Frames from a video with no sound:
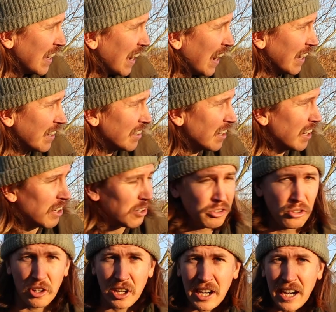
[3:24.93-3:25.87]
and uh,
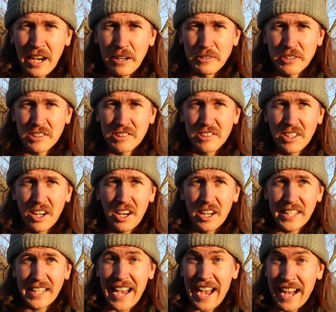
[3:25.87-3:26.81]
not a cloud in the
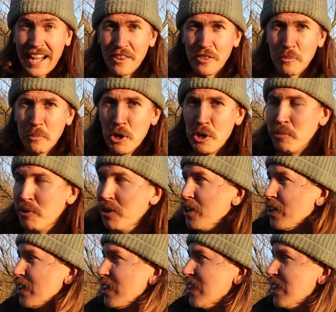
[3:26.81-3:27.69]
sky at the moment.